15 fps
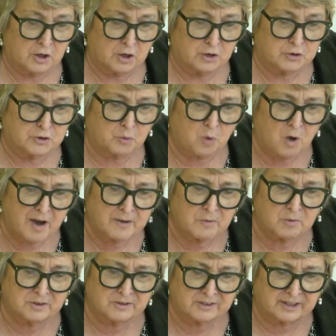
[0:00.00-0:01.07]
So what I
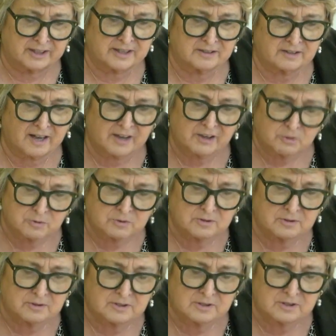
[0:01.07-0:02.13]
wonder is, how
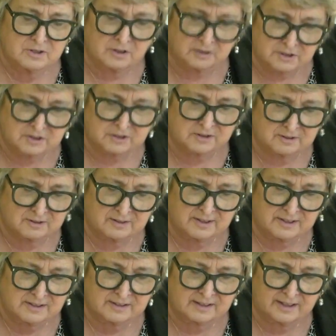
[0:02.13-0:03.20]
does
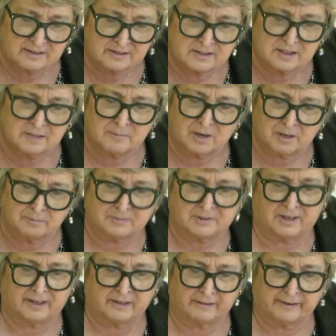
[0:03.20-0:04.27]
this interim
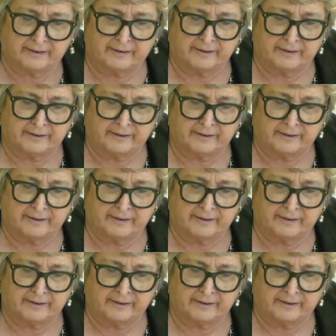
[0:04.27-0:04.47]
update